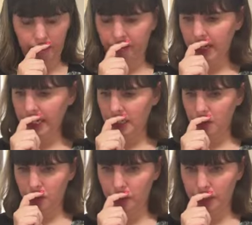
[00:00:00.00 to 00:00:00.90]
if I
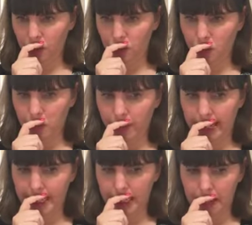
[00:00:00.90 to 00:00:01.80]
need to
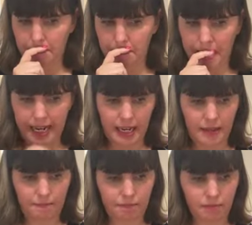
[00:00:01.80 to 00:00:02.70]
incorporate a
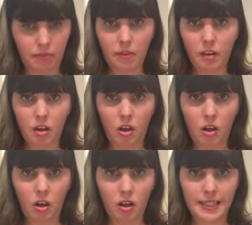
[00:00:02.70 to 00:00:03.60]
banner
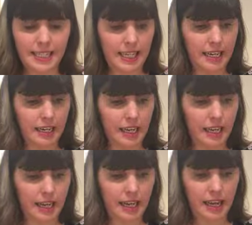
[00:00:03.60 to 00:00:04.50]
down
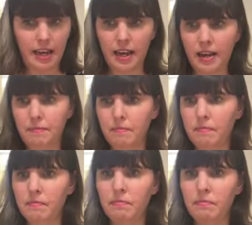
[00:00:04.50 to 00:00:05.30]
here.